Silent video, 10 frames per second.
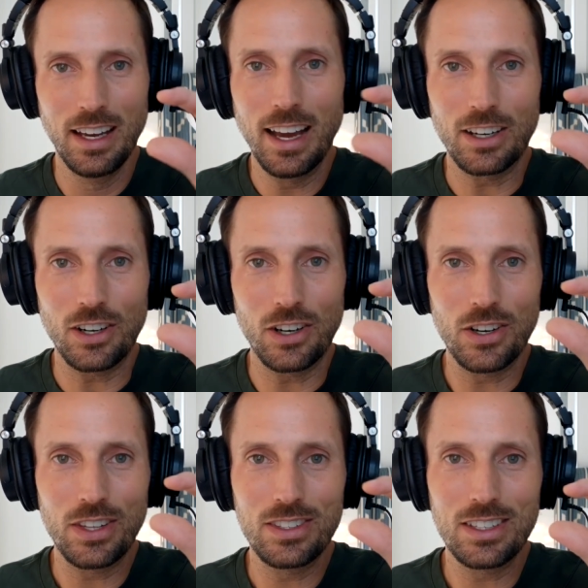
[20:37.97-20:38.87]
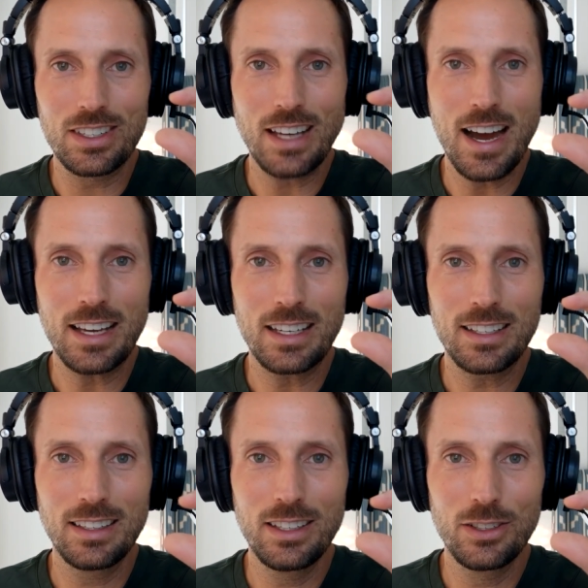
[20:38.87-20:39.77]
And Earth is this tiny
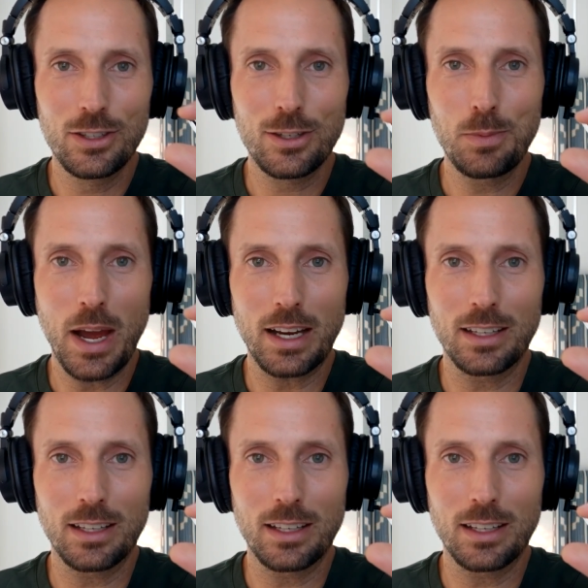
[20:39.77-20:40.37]
little speck